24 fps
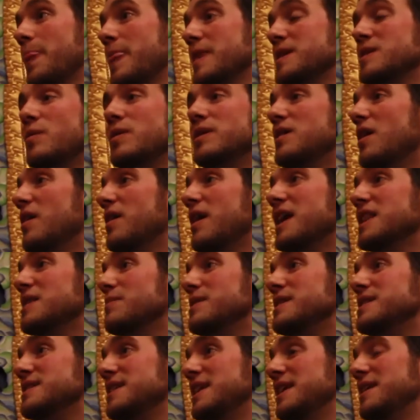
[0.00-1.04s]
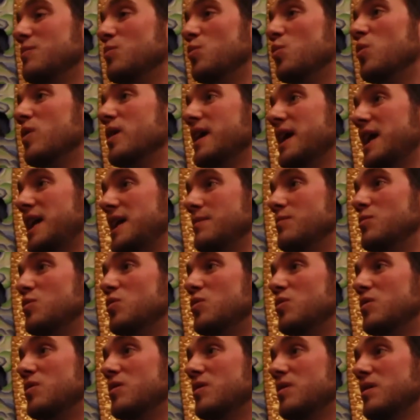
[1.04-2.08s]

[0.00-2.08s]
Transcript: So we don't have to be sleepwalking anymore.